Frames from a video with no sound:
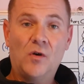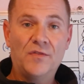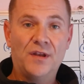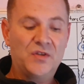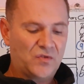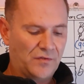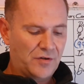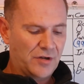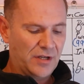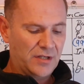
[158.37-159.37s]
the list of
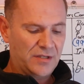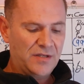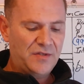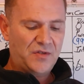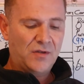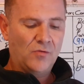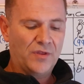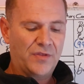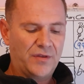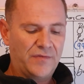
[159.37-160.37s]
creditors on the
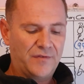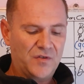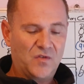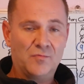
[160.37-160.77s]
31st